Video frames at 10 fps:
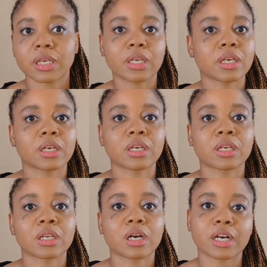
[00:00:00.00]

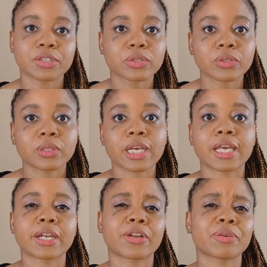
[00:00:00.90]
in high school.
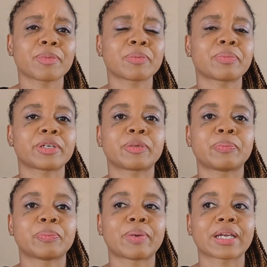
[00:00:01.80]
And I remember
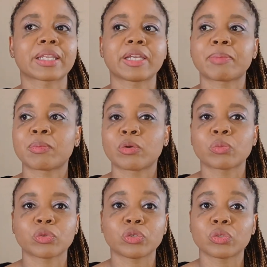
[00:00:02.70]
back then my
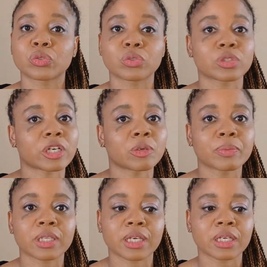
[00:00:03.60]
mom used to tell
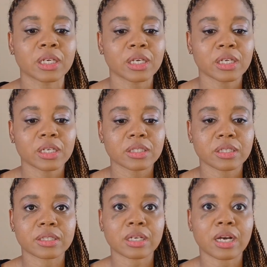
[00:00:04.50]
me, like,
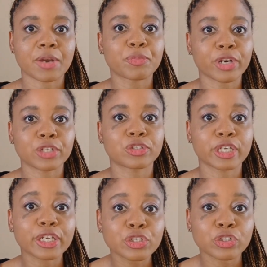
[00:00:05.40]
Tessa, I pray to
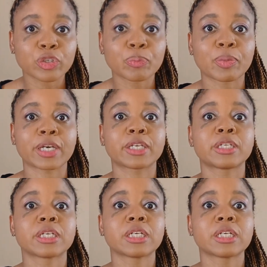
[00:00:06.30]
get you. But